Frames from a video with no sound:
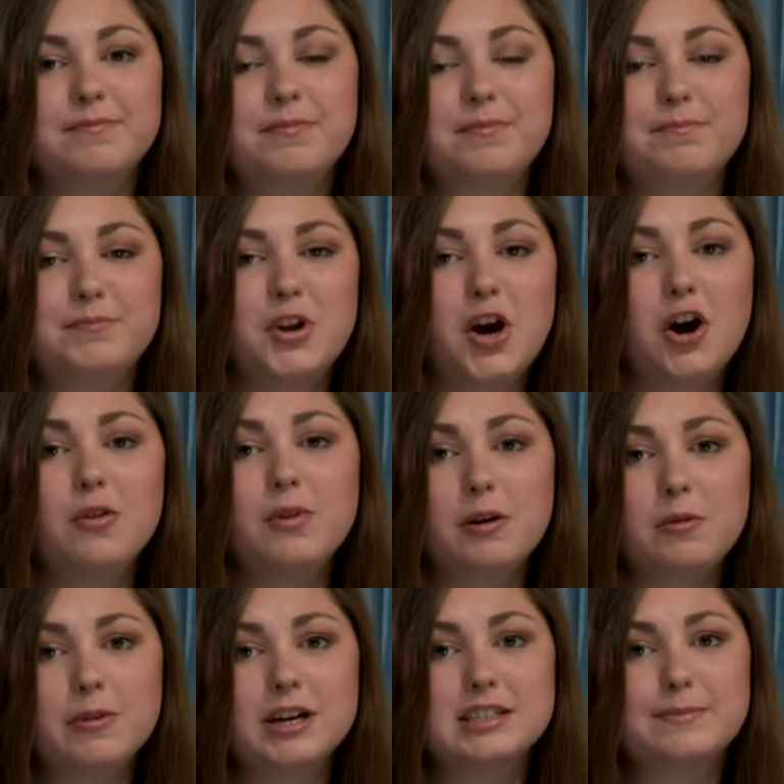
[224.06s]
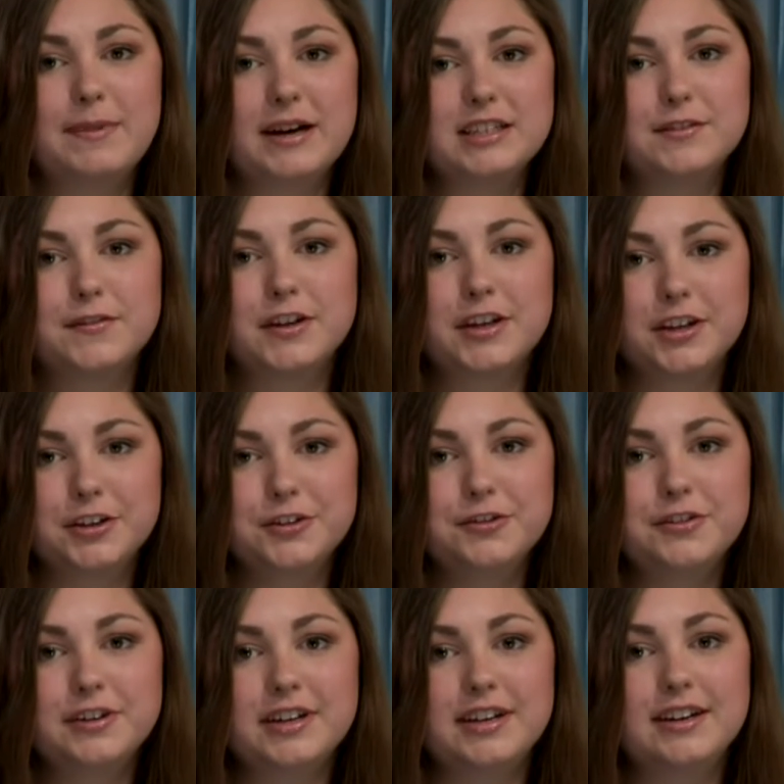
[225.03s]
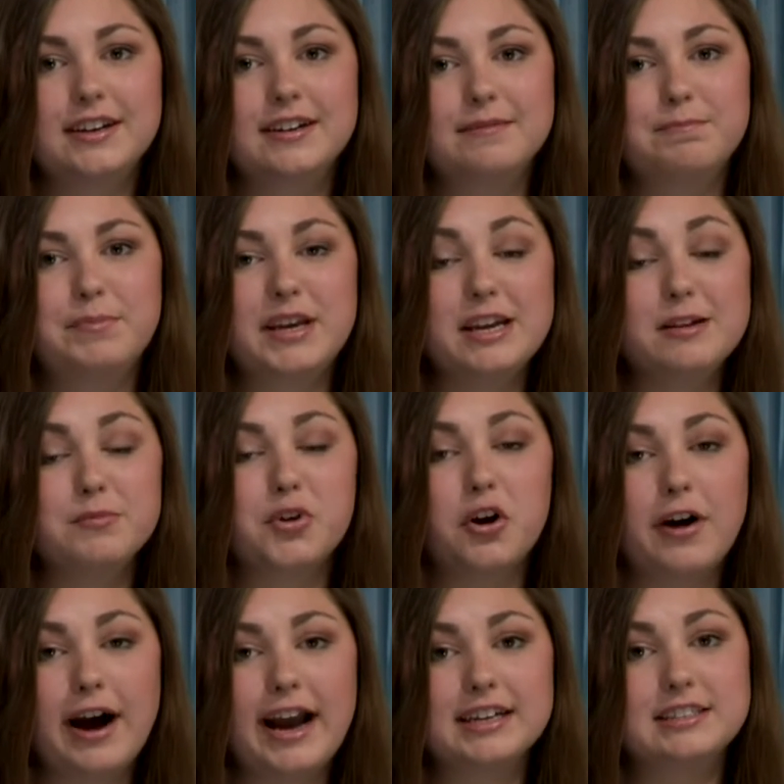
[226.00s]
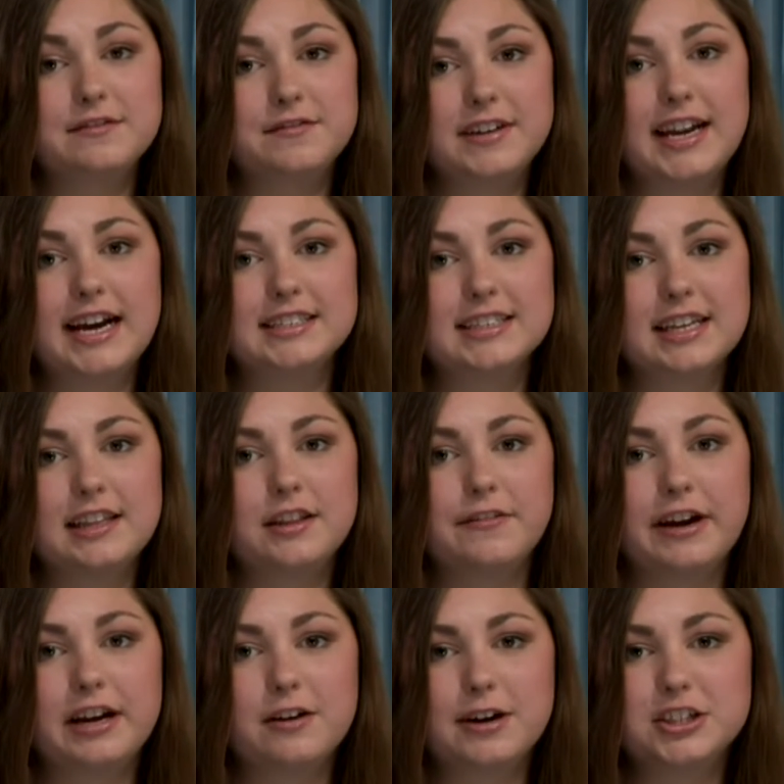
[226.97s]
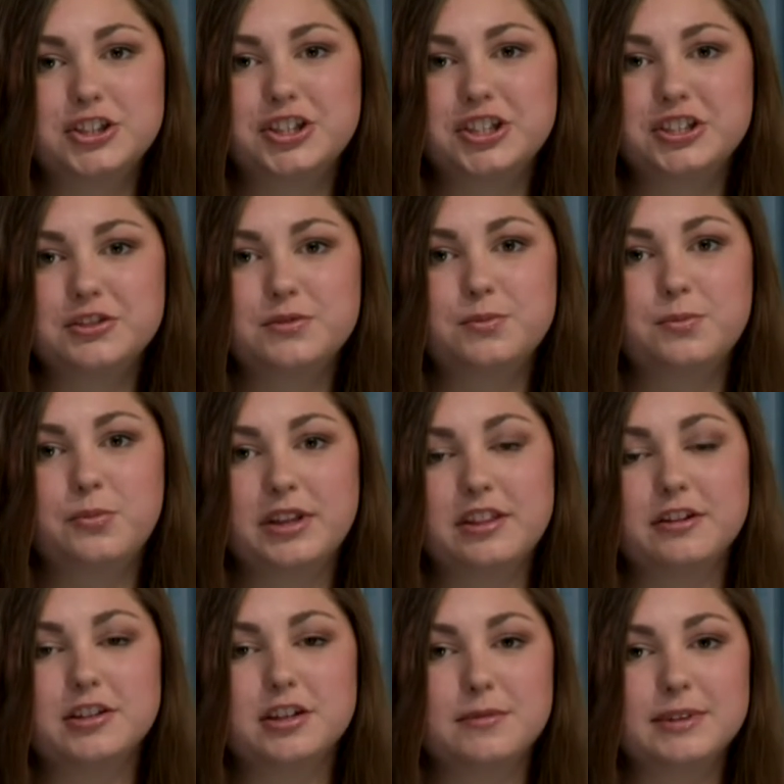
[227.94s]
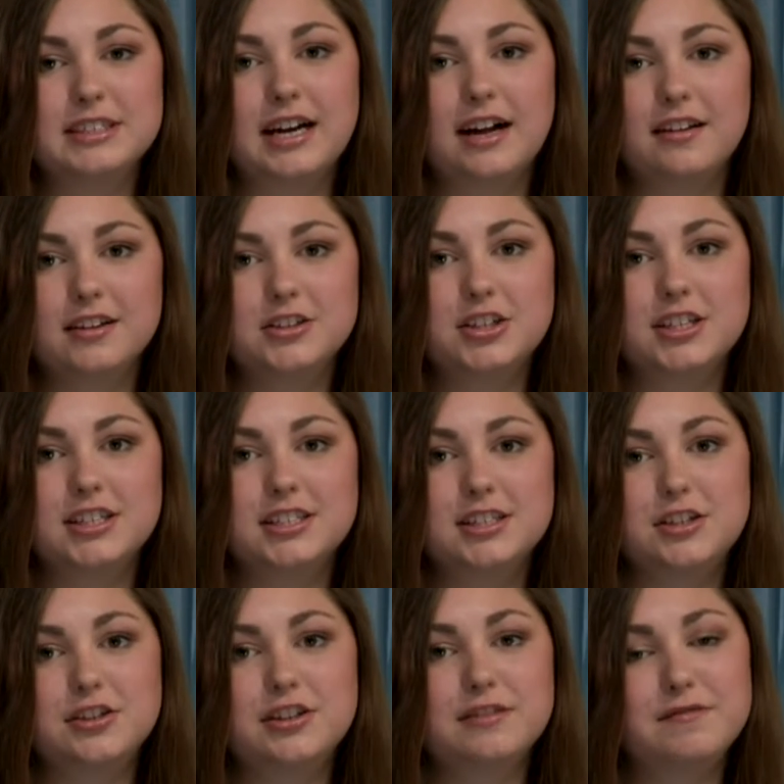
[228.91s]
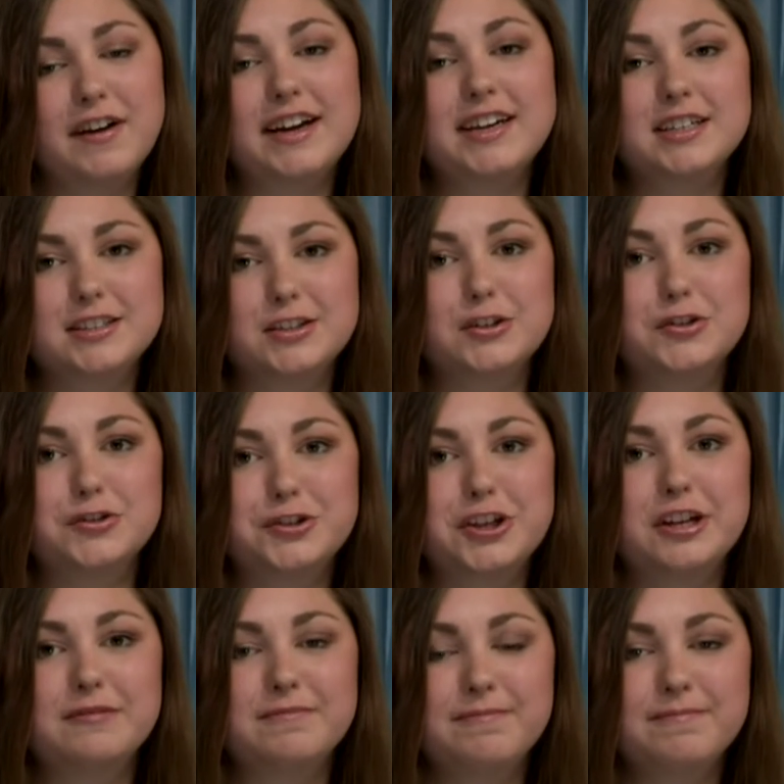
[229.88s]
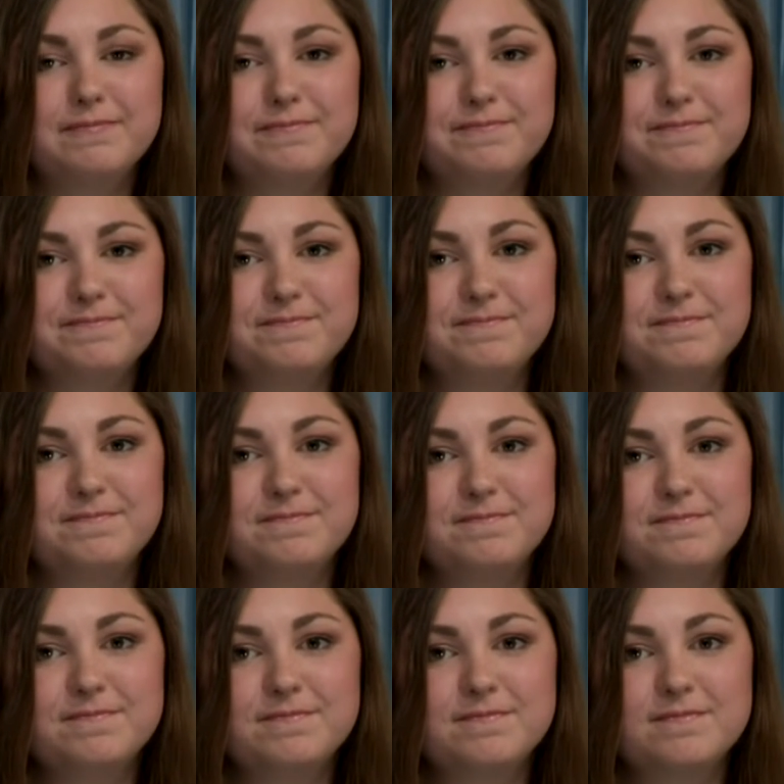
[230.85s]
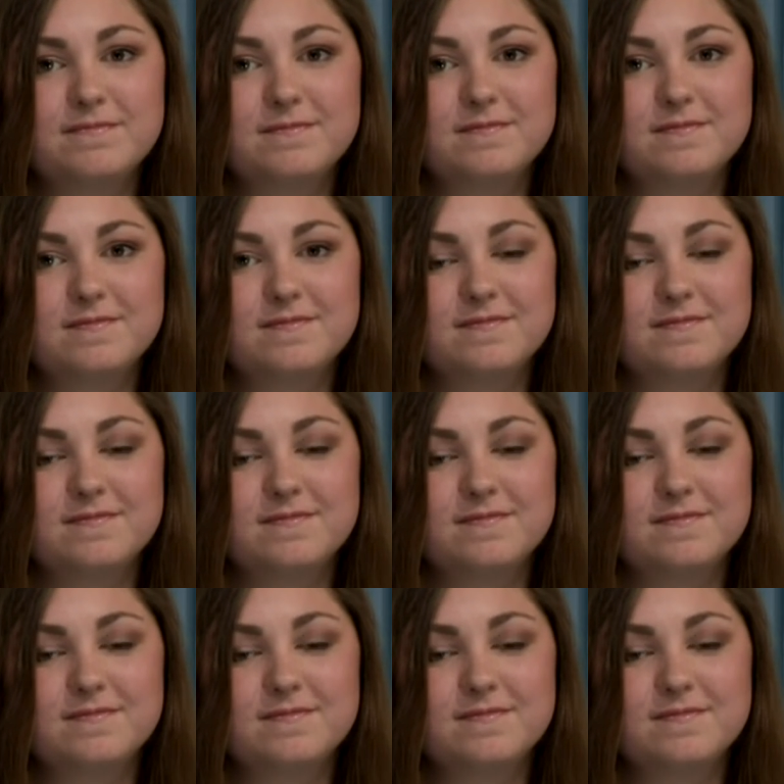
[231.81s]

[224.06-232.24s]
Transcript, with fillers: know what works best for you and being proactive and asking the right questions with your dermatologist, you can find a solution. We appreciate your time today,